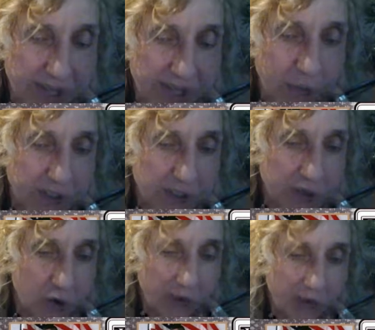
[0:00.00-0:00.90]
that was the
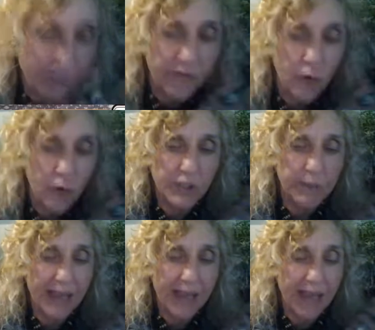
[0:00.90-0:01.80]
driving force
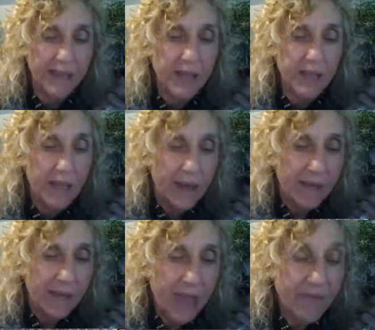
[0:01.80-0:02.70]
behind
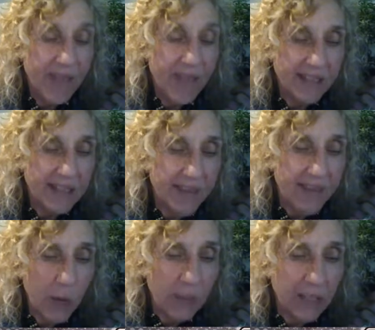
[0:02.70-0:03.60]
that vaccine
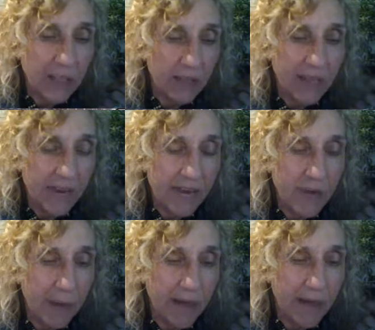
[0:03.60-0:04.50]
that was killing
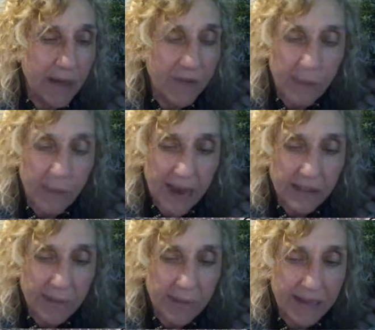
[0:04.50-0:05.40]
everybody and the
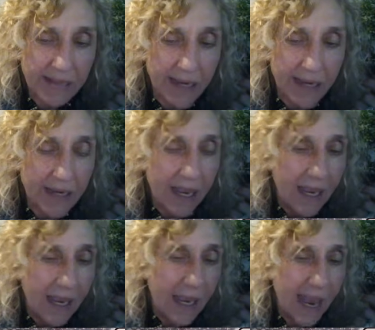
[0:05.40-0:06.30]
mask mandate,
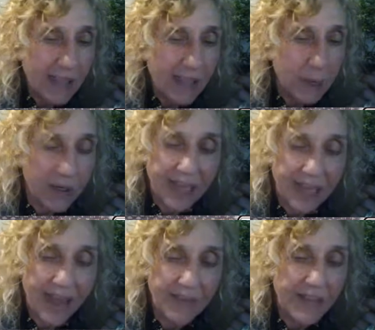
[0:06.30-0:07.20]
I swear to
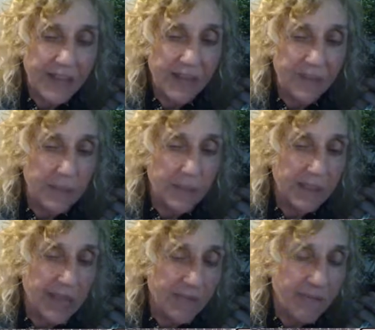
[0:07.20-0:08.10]
God, they definitely
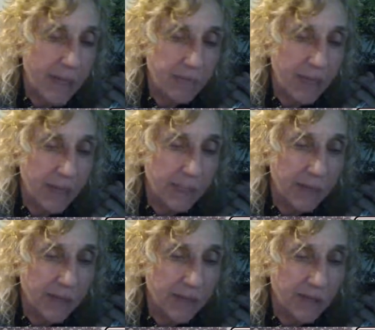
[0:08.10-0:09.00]
must have med beds,
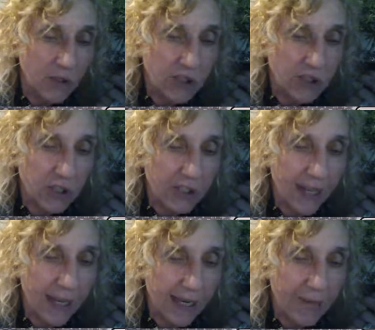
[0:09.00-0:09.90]
because it looks just
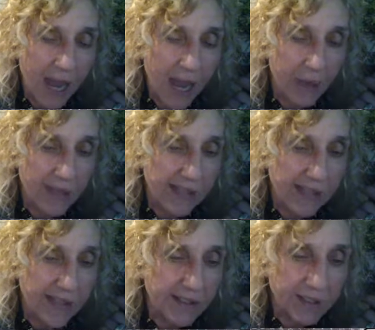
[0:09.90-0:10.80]
like him now. They
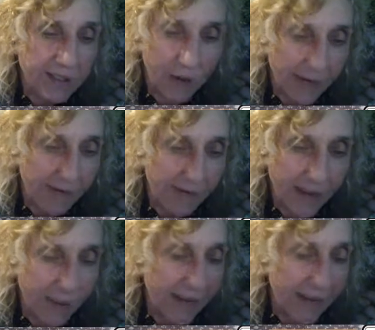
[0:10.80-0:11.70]
say it's his
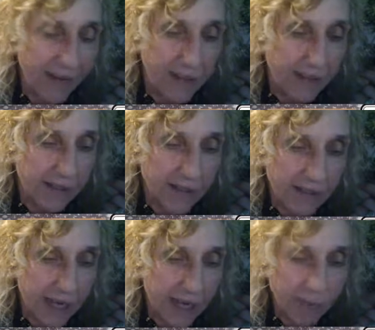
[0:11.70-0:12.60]
grandfather, but I think it's the
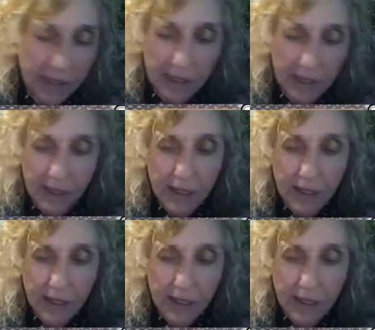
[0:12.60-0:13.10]
same being.